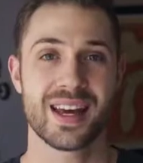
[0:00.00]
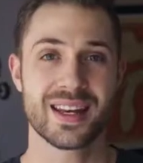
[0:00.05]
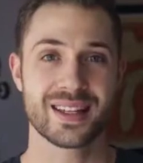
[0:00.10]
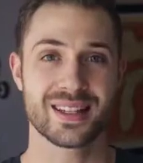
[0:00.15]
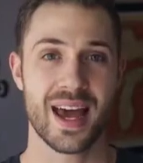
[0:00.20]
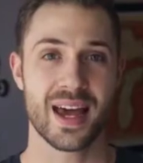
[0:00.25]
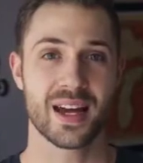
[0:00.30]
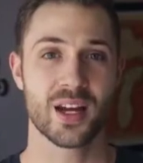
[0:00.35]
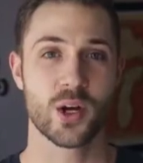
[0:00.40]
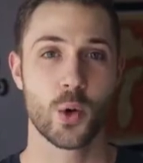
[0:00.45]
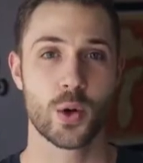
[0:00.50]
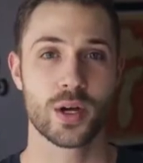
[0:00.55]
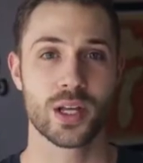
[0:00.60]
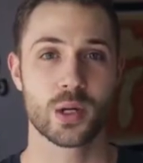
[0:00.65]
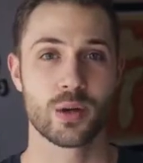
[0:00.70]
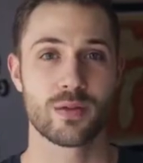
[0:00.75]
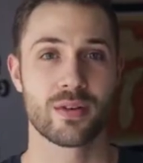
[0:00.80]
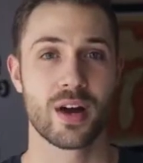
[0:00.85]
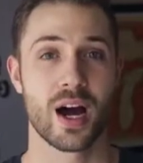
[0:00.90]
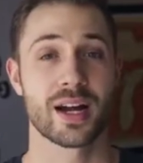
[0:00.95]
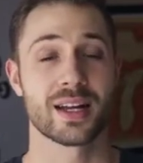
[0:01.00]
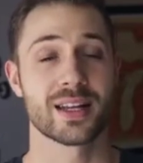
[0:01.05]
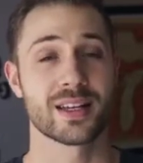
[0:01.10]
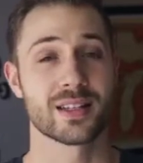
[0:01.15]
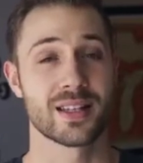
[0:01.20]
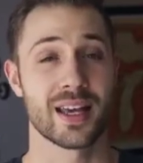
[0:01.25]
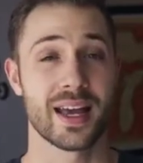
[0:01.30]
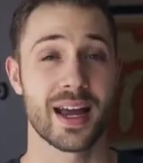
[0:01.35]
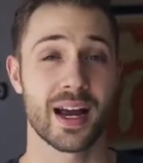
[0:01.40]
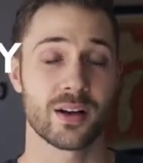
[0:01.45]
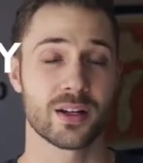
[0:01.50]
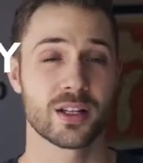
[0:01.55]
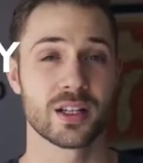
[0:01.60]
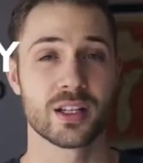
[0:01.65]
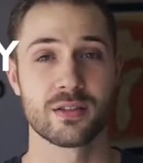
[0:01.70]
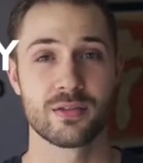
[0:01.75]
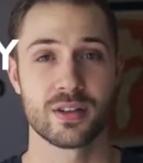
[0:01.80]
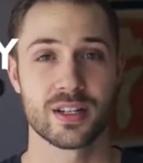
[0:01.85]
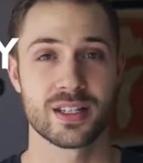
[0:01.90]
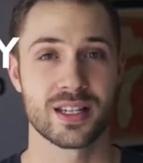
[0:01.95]
next category that we've got is the air
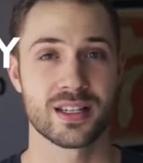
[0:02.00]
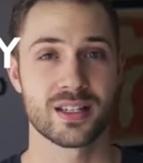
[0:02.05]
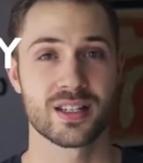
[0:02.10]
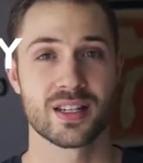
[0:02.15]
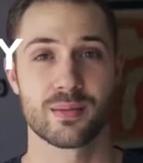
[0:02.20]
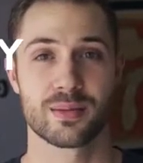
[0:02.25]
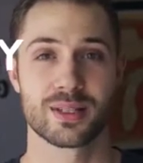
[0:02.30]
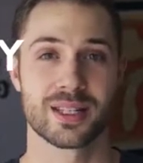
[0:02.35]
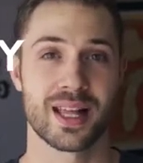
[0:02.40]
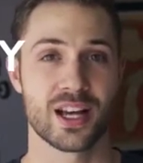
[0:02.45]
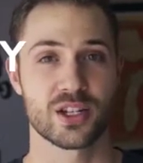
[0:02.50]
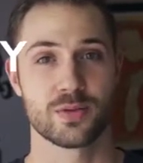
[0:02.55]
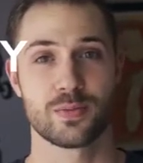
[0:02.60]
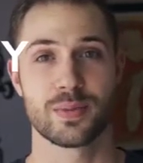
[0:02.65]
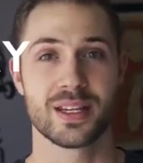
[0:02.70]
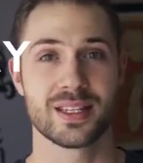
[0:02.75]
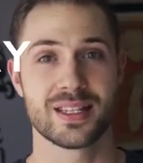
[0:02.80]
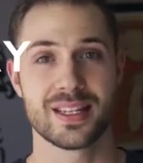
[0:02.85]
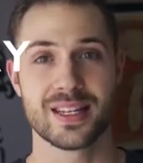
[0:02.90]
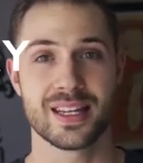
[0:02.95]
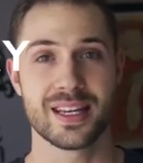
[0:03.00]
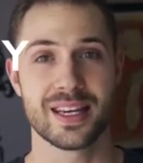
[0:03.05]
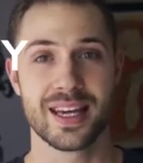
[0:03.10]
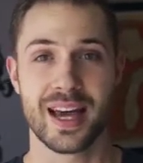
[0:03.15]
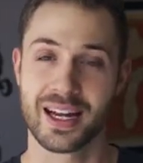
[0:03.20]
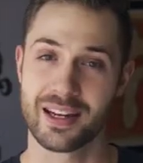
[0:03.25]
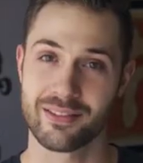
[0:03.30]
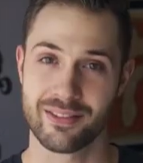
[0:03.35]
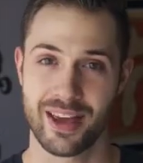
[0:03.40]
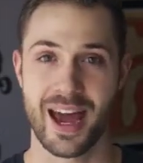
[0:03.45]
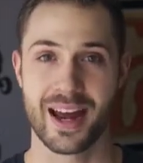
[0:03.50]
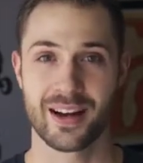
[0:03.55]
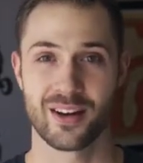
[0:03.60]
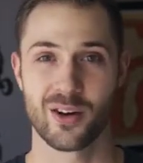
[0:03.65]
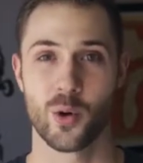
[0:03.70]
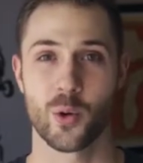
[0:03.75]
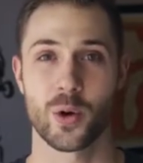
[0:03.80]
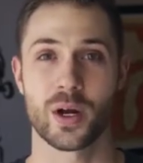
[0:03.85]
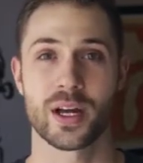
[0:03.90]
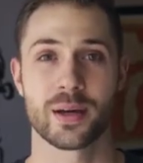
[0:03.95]
delivery system / BCD kind of
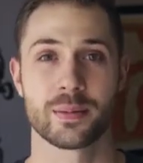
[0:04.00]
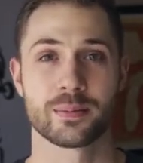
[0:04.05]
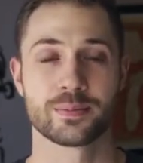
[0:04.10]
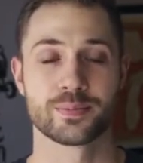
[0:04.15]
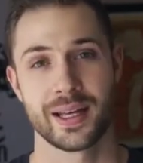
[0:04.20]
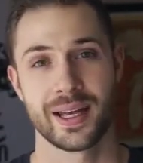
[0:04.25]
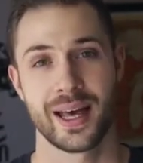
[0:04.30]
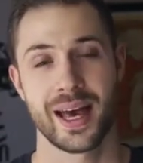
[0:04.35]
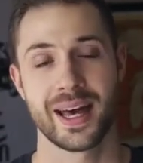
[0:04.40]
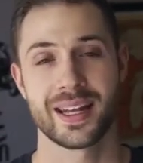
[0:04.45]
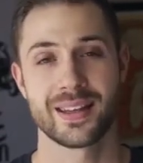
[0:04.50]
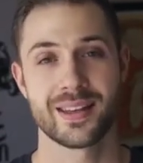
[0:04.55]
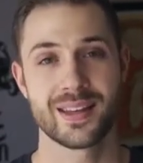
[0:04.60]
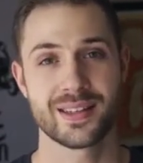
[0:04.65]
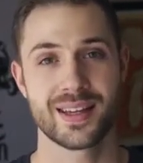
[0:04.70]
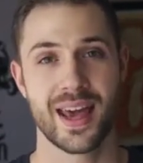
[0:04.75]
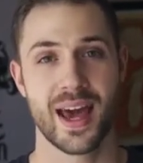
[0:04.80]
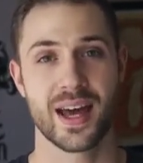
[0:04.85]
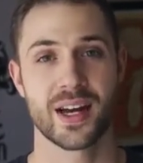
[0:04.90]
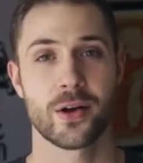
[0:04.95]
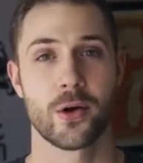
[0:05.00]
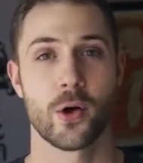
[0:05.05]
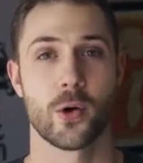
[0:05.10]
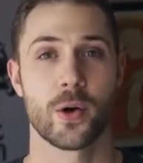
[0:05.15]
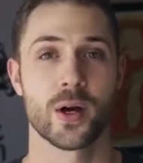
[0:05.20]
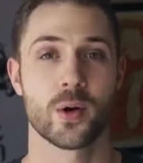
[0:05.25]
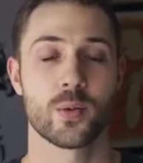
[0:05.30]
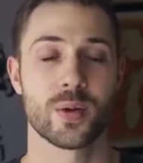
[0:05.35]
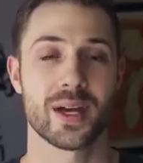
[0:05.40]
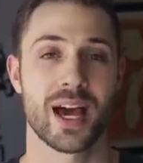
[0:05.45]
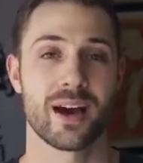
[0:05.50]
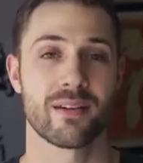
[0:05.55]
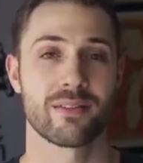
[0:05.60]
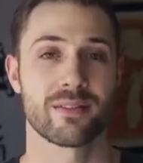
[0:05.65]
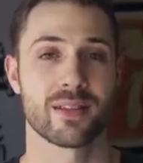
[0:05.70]
category. And in this category, we have